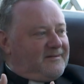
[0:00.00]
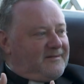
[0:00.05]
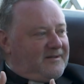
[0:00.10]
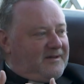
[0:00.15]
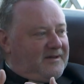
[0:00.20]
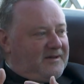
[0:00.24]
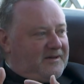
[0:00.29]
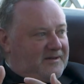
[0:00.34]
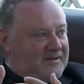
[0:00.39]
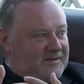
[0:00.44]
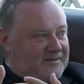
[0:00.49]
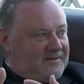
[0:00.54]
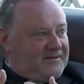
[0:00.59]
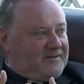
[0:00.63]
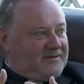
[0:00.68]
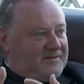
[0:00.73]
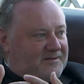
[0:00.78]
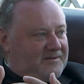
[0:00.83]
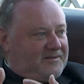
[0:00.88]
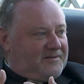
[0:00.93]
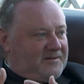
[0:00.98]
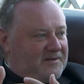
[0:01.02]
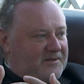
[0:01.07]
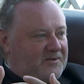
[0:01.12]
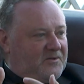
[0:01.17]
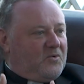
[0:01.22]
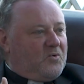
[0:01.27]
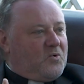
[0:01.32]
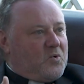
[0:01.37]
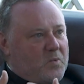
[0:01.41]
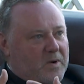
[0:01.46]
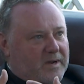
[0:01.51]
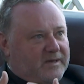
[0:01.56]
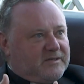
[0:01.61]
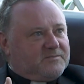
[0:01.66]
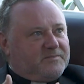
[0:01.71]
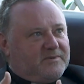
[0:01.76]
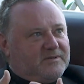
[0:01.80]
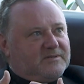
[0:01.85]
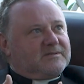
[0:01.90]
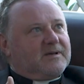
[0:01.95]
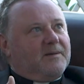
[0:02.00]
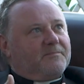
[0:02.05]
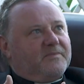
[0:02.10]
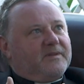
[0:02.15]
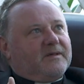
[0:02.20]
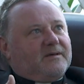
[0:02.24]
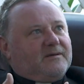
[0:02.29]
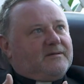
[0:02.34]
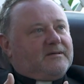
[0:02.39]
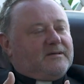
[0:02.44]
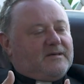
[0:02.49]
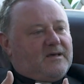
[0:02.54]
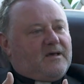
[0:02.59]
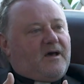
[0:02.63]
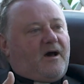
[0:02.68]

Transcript: there'll always be something